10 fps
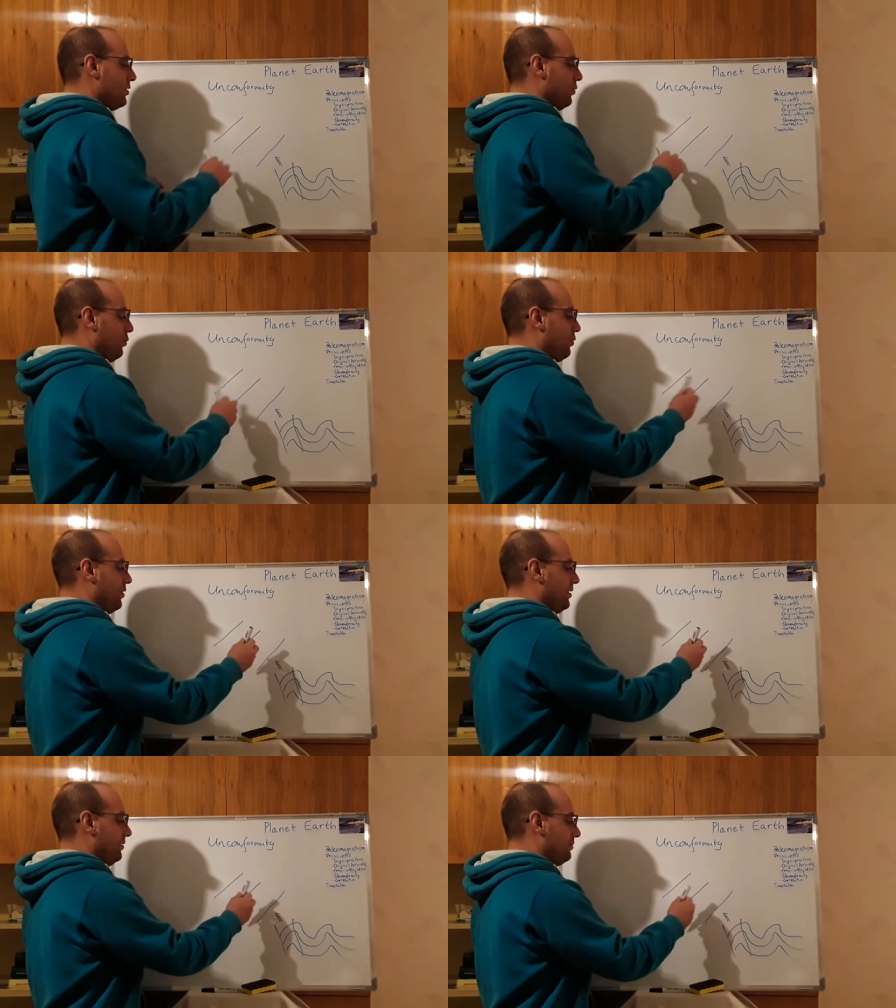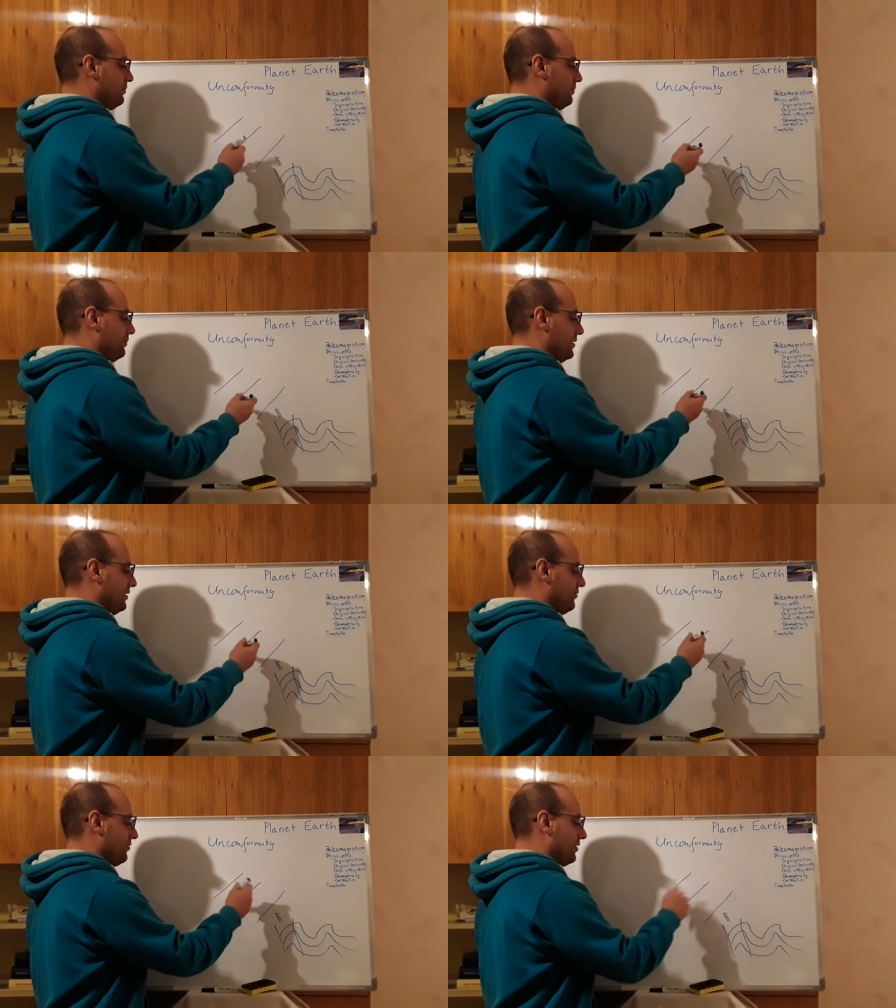or
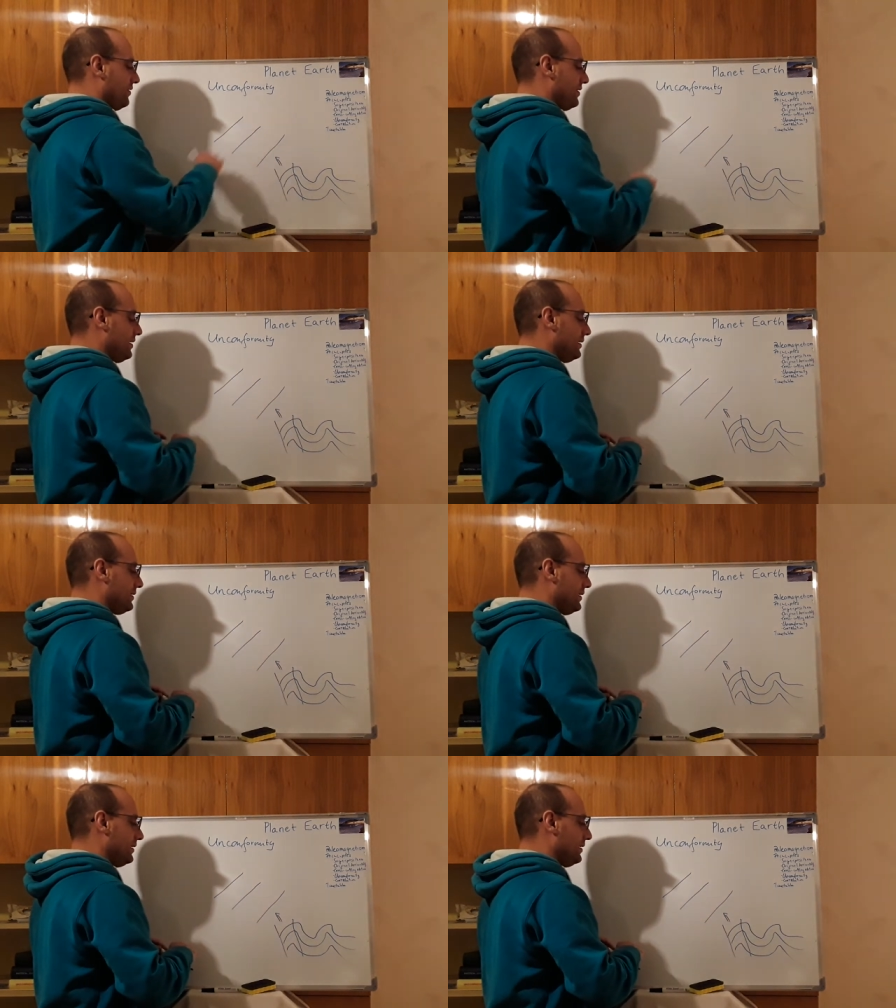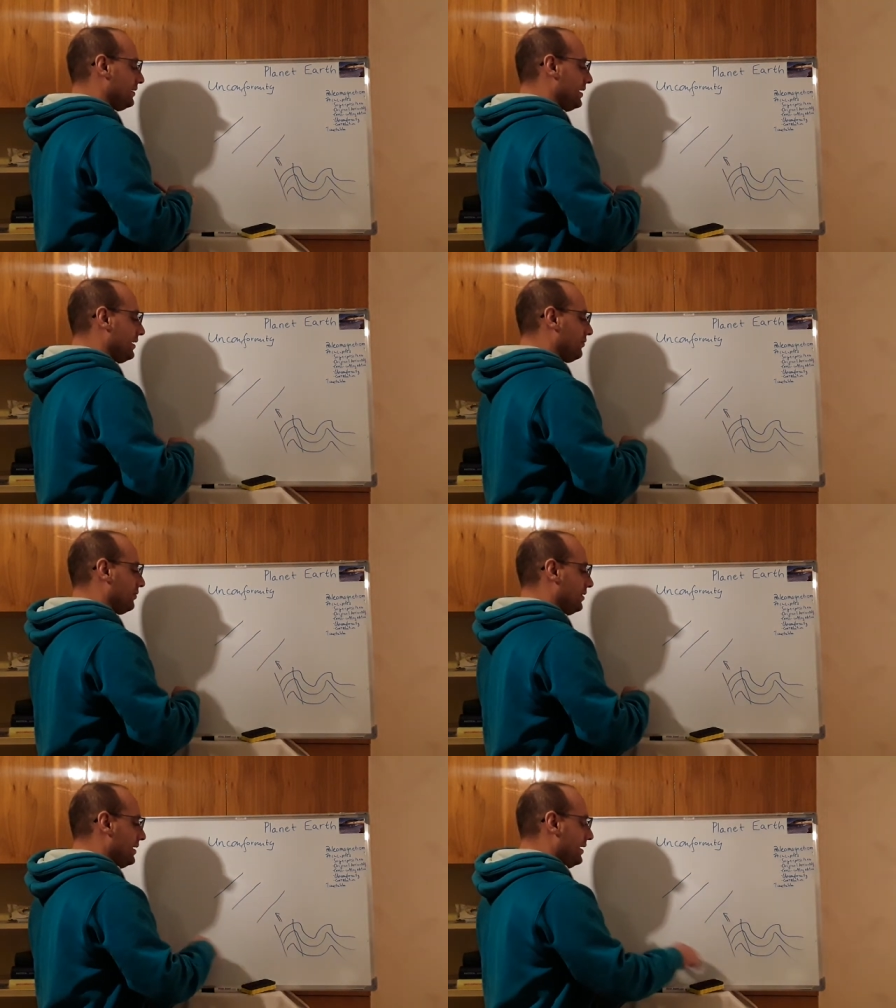it's just tilted in an angle.